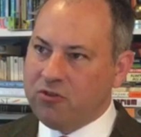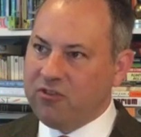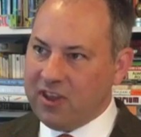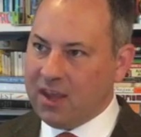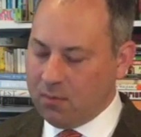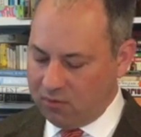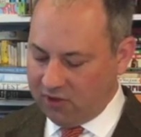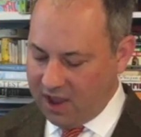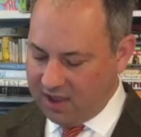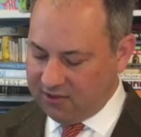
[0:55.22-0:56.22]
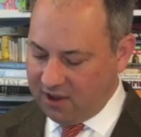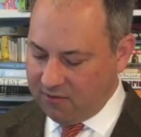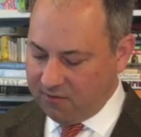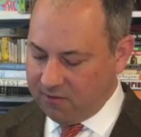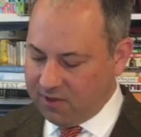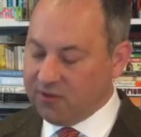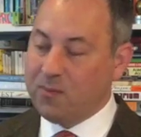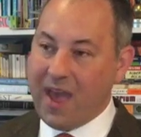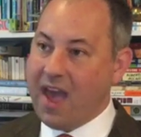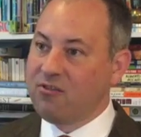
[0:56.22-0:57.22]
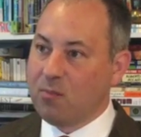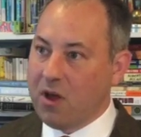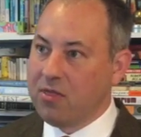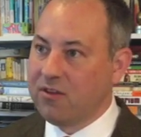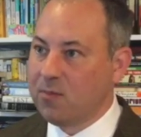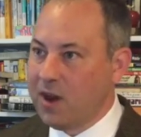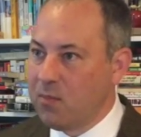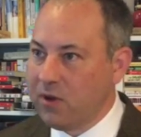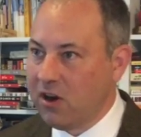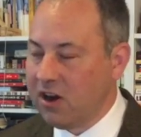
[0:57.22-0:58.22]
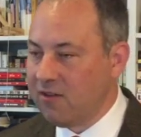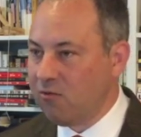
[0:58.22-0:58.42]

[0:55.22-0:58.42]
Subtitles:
seems as if this past month has been a period of